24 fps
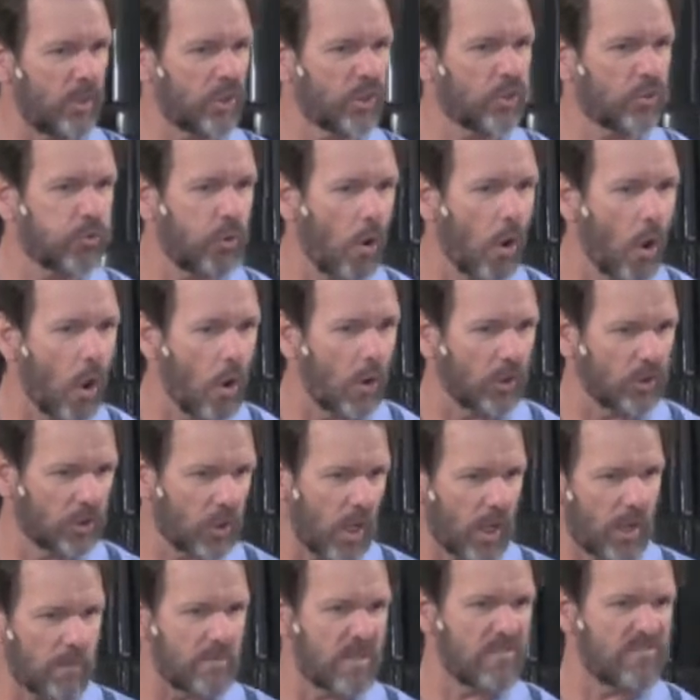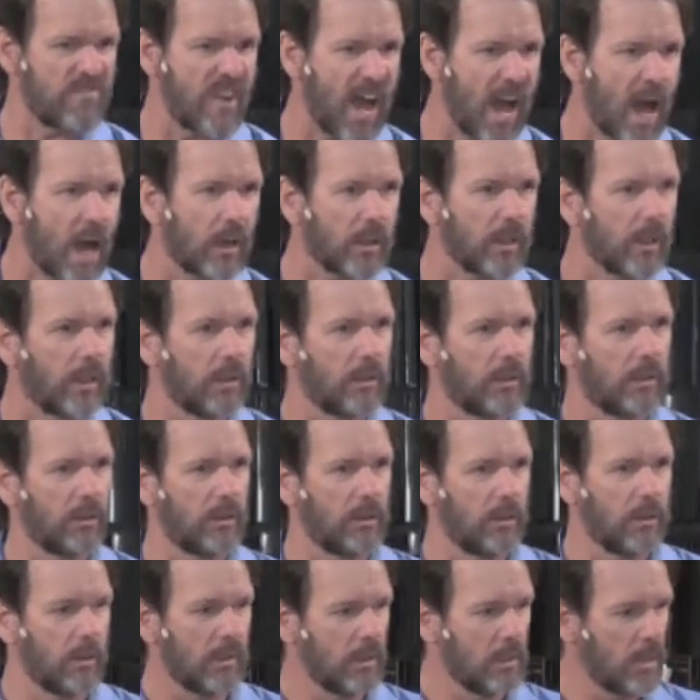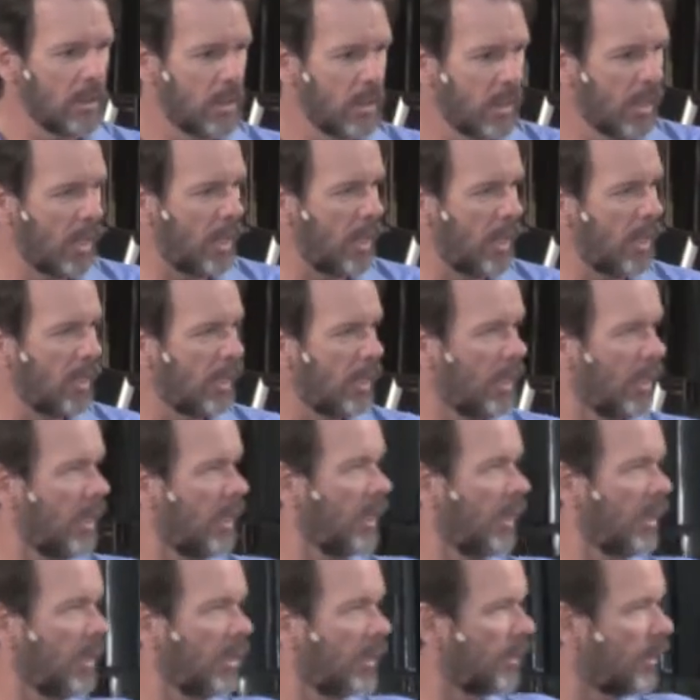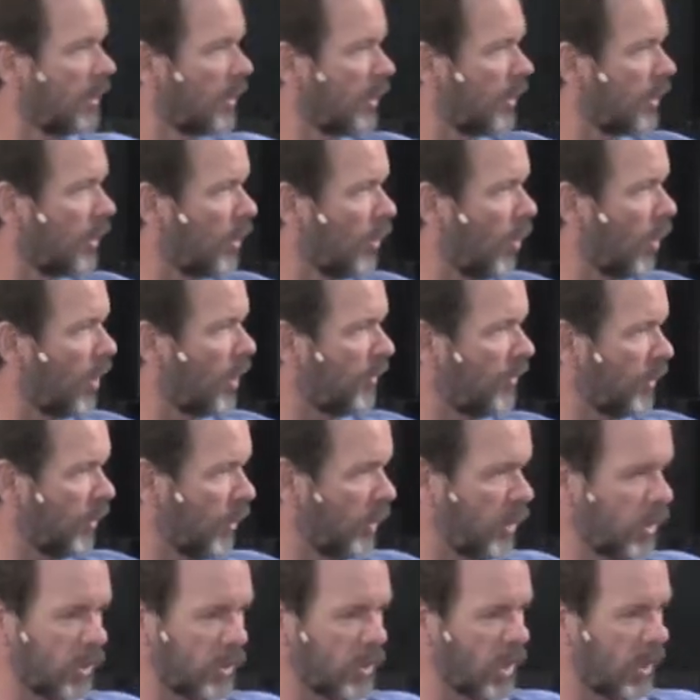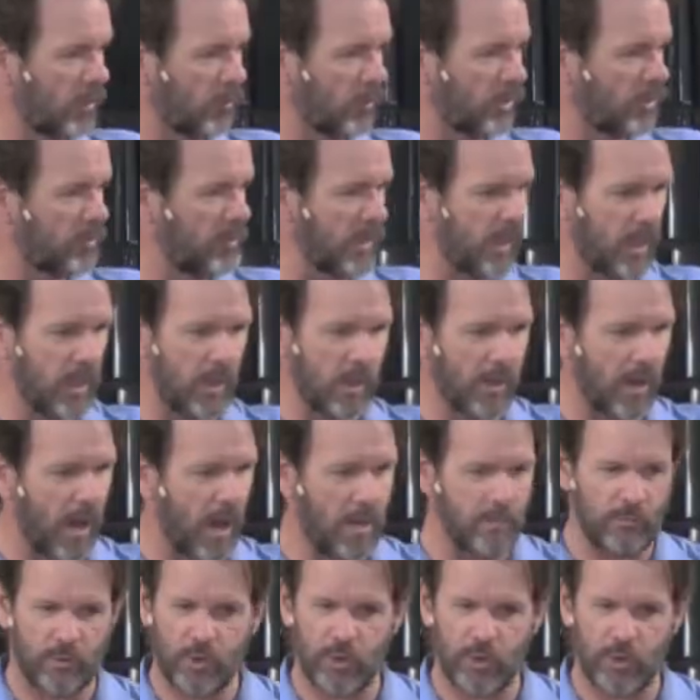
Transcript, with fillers: be strong, so I can be valiant. Huh? Lord, if you, when you're done with me here, I'm